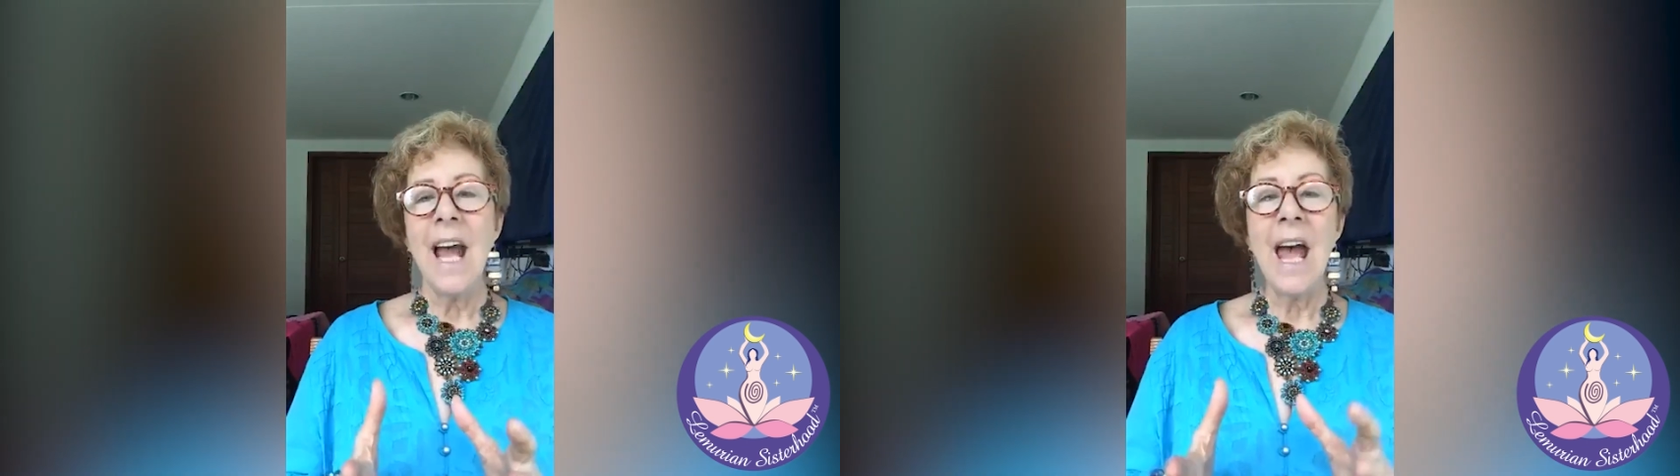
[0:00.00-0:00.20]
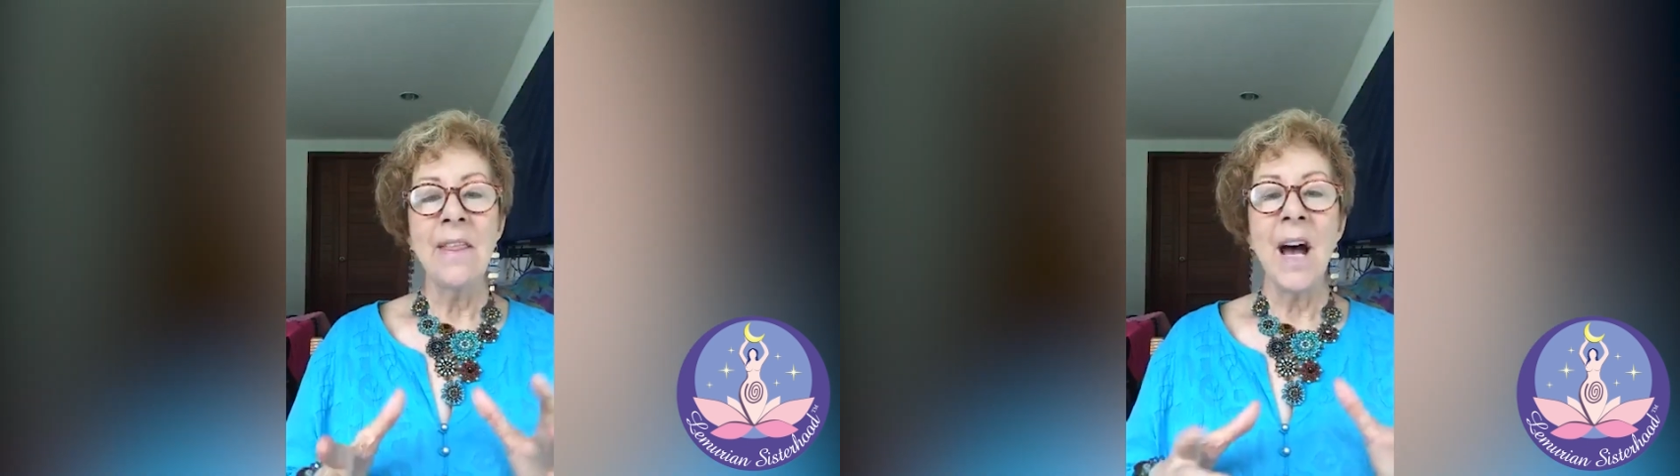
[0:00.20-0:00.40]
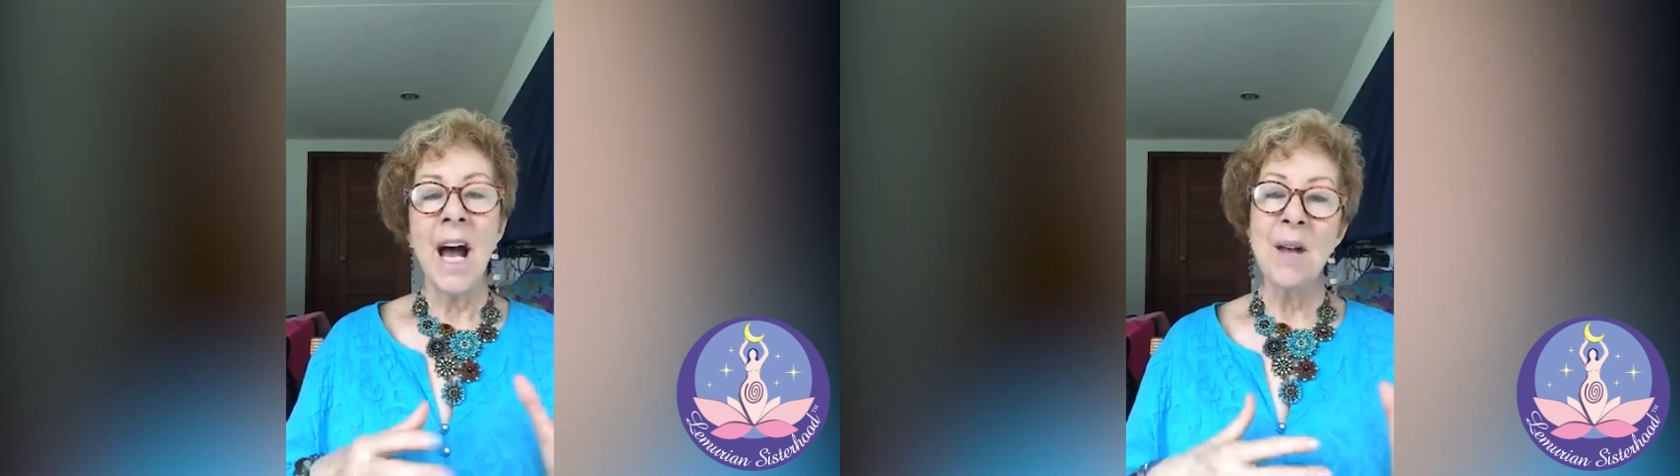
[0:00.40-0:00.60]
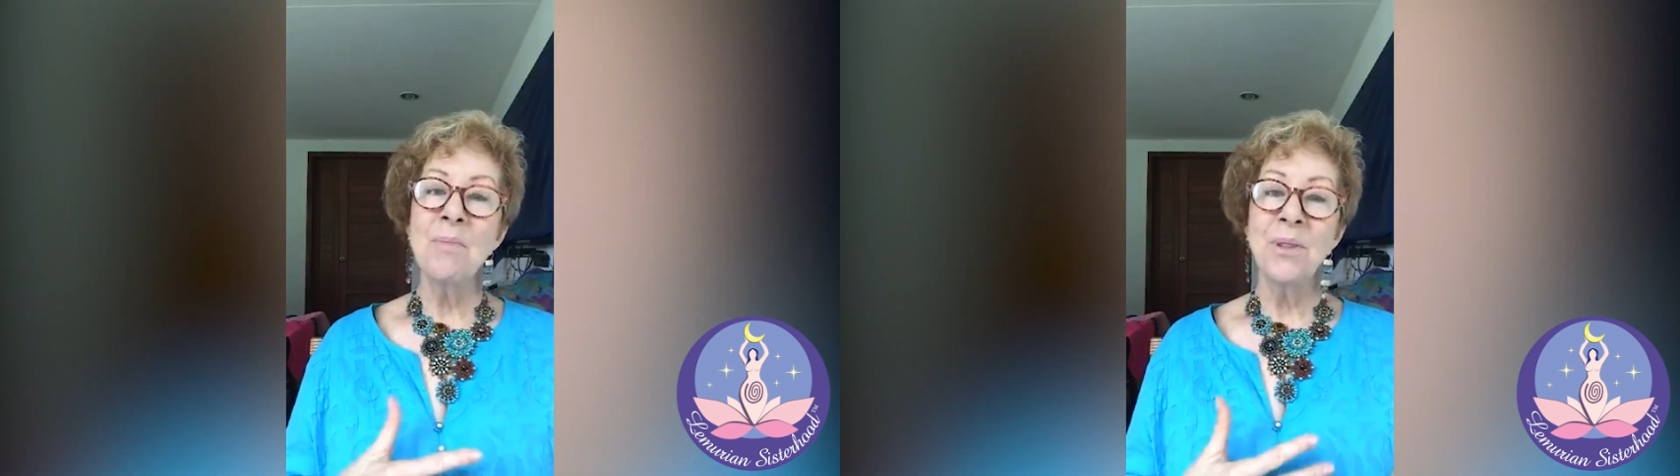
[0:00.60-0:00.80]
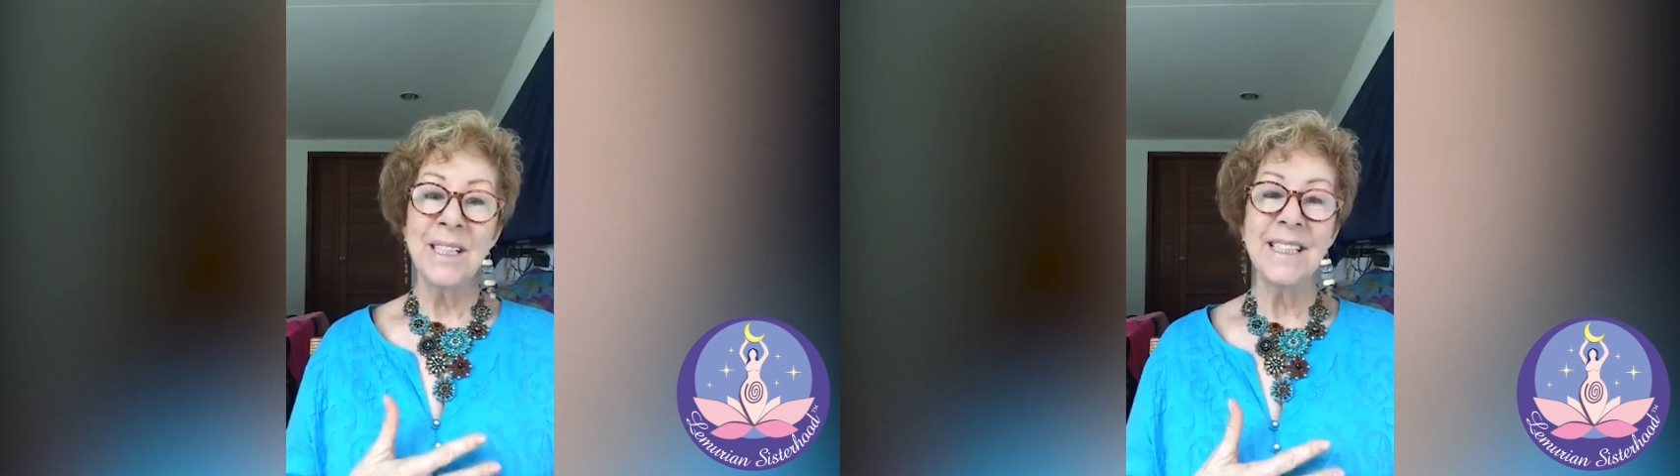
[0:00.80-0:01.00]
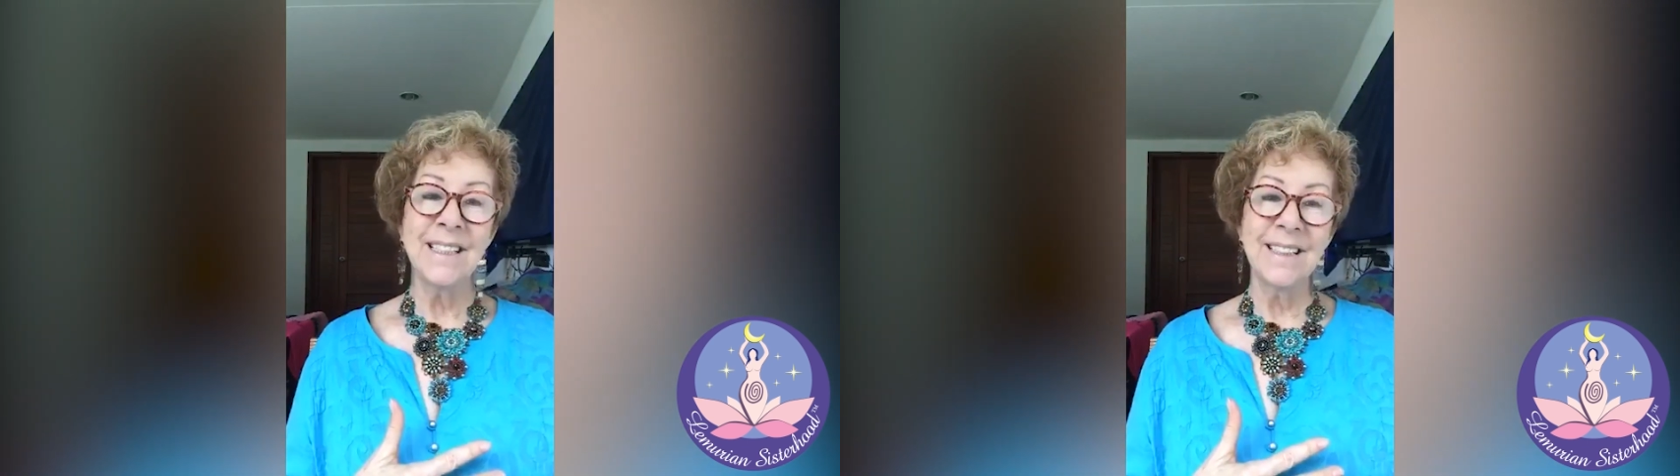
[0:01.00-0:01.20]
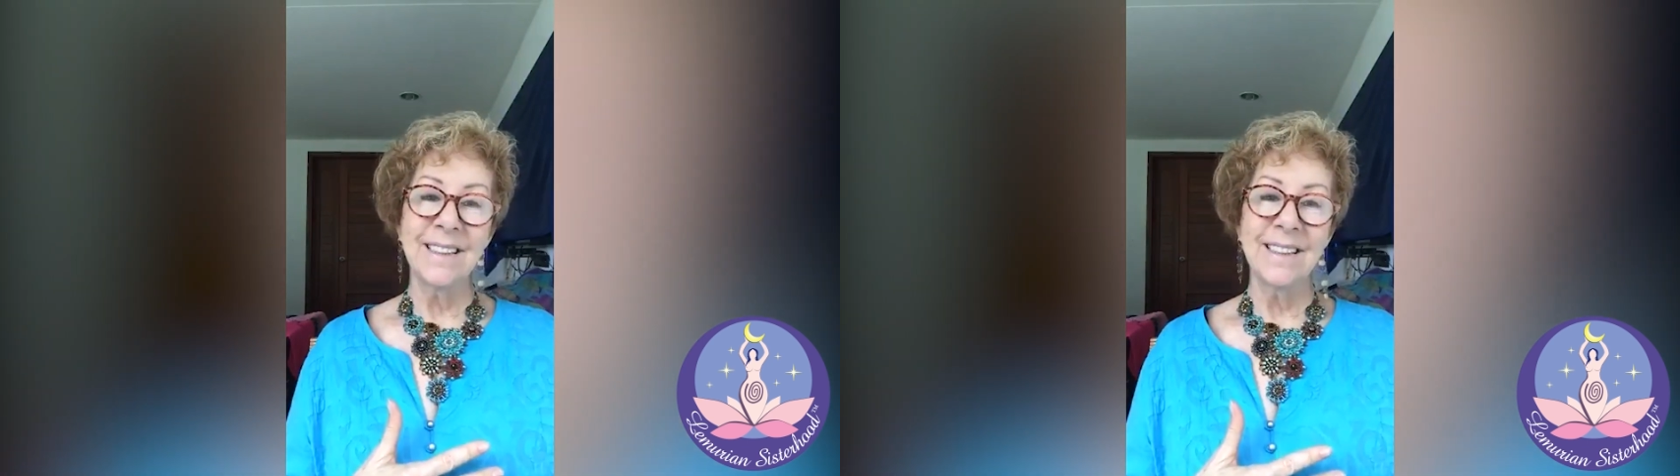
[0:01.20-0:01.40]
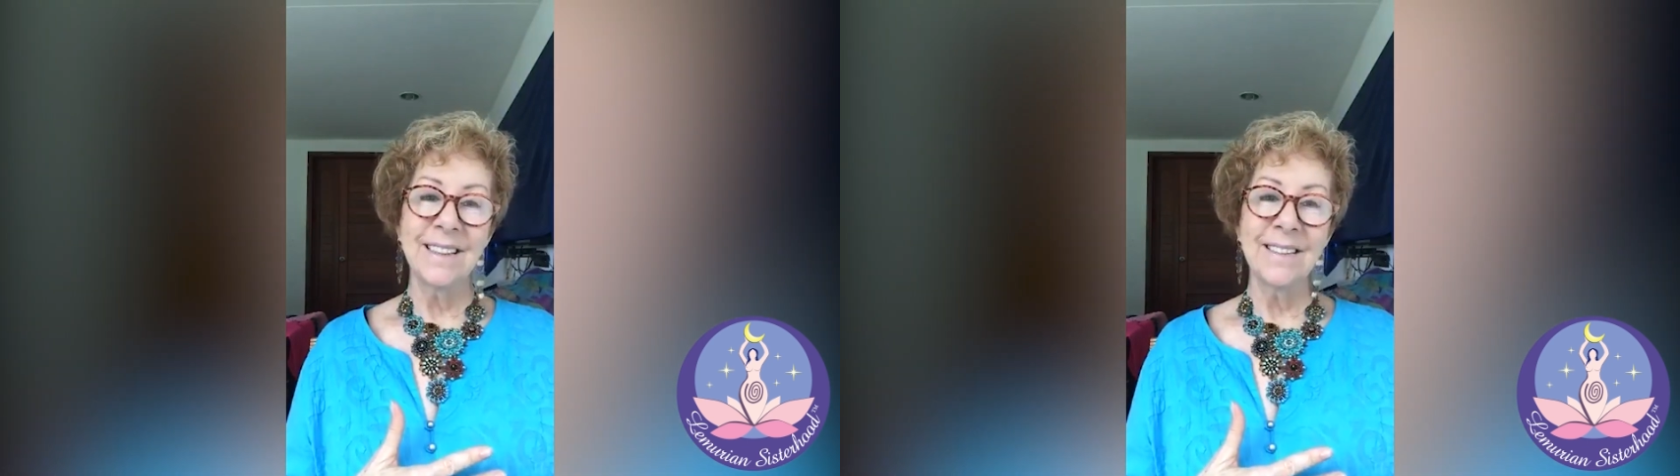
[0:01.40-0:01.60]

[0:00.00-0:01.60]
and the high priestess.